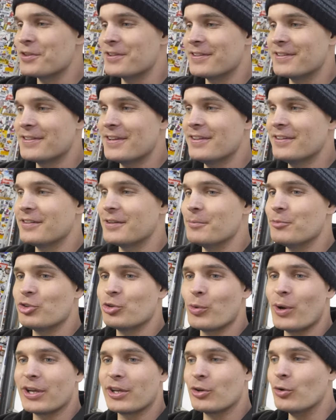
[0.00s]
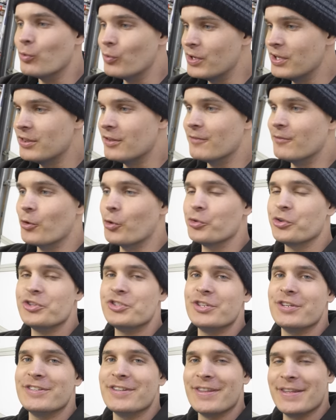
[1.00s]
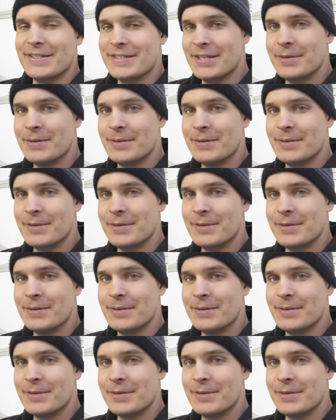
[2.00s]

the system so I can read the voltages and the